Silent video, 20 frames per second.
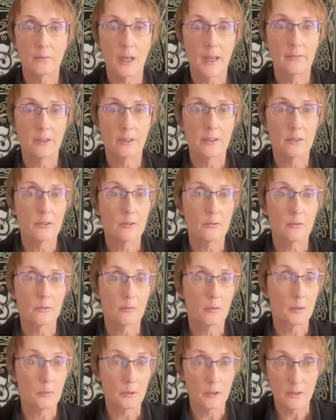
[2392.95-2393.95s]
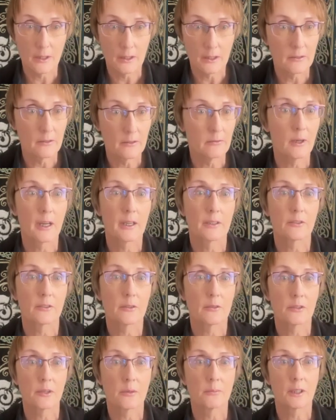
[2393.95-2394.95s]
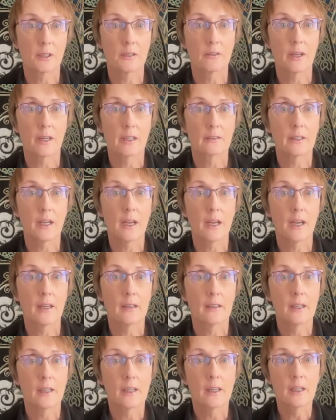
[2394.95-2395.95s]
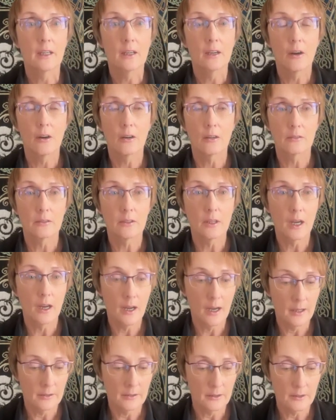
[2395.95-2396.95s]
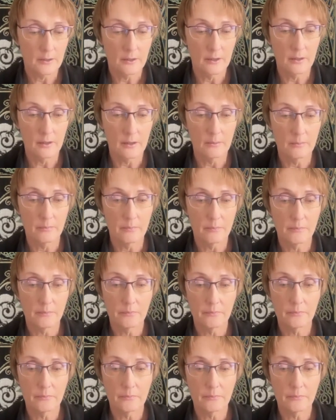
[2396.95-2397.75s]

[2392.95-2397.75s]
having to do with reproductive rights or something like that are not um,